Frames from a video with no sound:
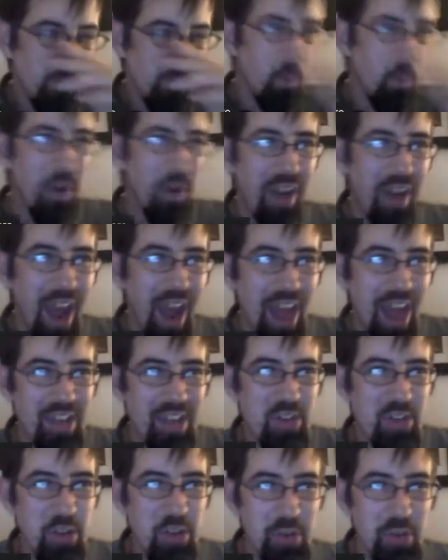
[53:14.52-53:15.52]
We're on
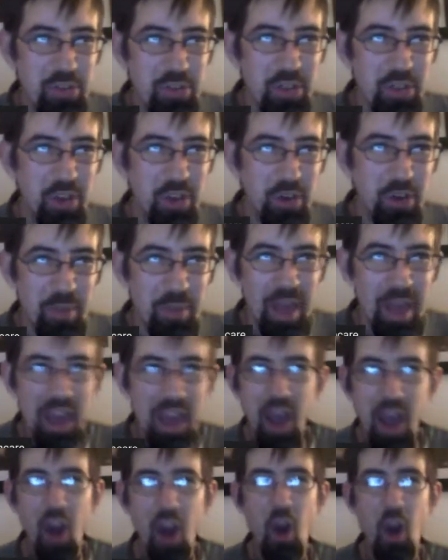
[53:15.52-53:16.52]
YouTube.
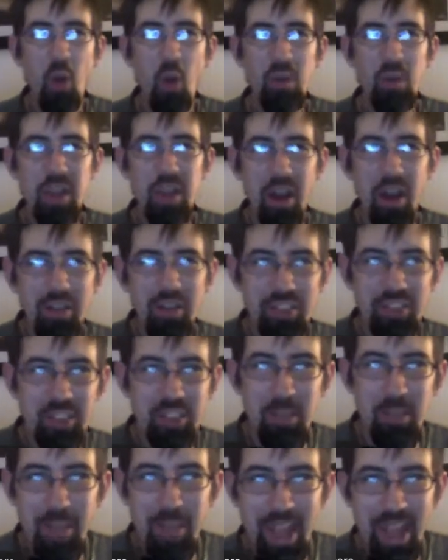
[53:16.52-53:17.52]
All we are is
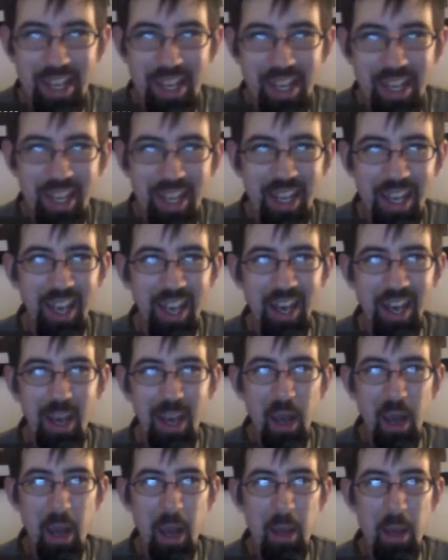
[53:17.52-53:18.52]
demanding
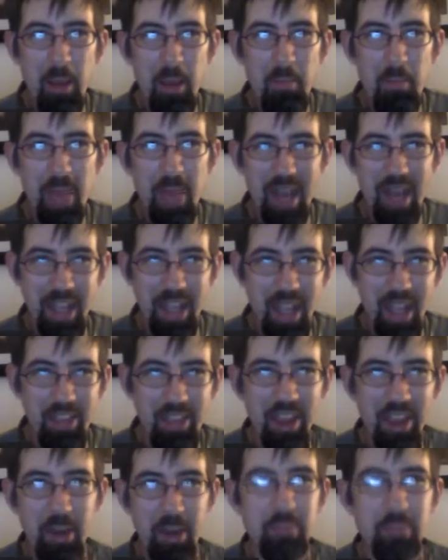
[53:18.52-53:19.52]

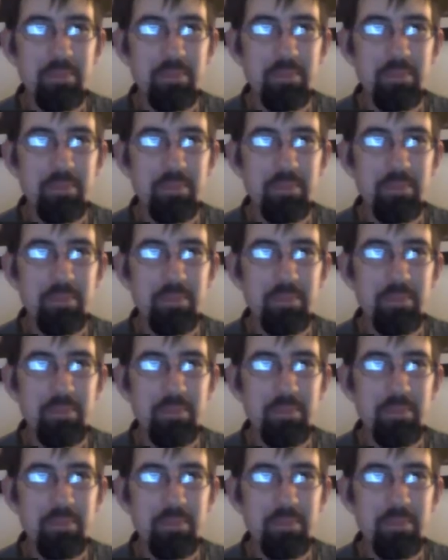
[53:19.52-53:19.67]
BADAKATHCARE.